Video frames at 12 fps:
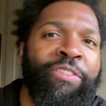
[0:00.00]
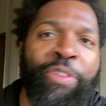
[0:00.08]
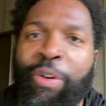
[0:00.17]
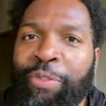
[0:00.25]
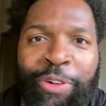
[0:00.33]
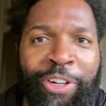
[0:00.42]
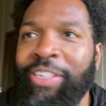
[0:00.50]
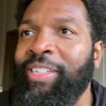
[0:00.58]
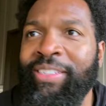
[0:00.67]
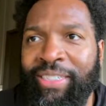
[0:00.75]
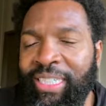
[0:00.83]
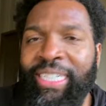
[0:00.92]
to vote for her
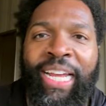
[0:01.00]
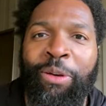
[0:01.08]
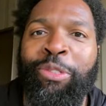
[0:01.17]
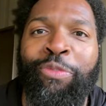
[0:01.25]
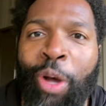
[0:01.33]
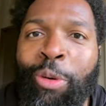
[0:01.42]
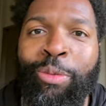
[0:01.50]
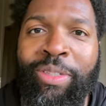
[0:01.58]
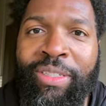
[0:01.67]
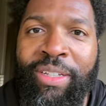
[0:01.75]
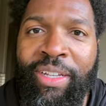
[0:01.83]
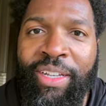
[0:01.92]
because she counts
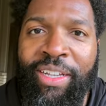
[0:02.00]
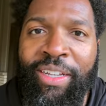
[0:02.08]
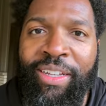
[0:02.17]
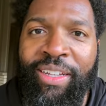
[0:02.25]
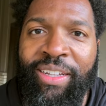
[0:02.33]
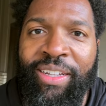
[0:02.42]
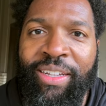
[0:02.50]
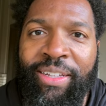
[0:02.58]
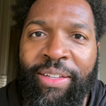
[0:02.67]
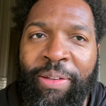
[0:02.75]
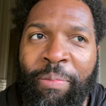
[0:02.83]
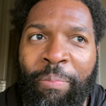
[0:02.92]
votes.
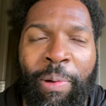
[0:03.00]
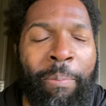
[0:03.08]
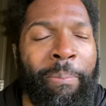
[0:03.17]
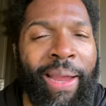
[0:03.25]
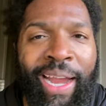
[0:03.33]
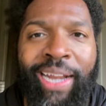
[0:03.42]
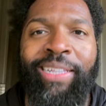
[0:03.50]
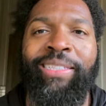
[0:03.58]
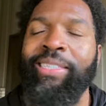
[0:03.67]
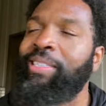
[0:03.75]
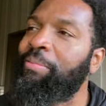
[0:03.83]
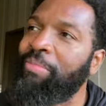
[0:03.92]
But man, it's
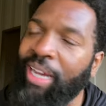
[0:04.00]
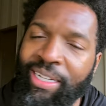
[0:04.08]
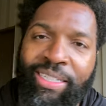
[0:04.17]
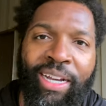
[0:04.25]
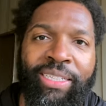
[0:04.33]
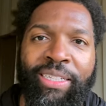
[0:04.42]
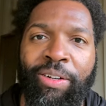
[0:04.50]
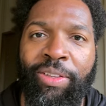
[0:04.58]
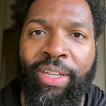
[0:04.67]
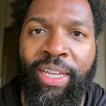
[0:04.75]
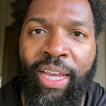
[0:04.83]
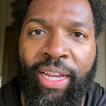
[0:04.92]
just some nice icing on
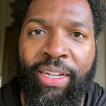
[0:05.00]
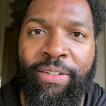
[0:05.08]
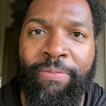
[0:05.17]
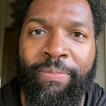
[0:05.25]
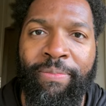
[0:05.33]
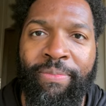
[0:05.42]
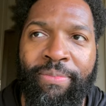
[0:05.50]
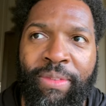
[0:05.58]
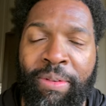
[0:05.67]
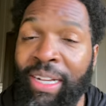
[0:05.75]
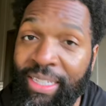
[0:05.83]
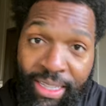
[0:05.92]
the cake
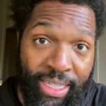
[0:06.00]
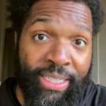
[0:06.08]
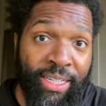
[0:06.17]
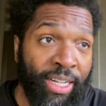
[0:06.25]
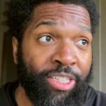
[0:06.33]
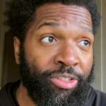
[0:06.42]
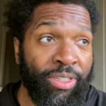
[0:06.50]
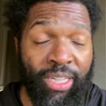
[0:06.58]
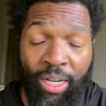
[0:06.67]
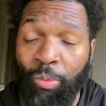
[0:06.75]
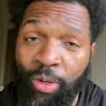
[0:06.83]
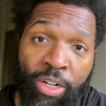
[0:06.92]
because this country
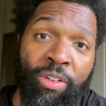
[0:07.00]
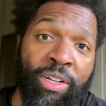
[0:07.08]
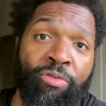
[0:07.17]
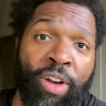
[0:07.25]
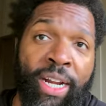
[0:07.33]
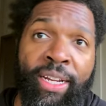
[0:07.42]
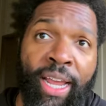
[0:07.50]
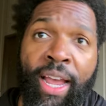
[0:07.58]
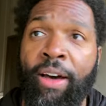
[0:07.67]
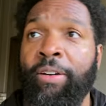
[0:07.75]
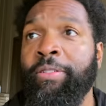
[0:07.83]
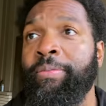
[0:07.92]
that we're in right
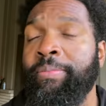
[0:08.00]
now,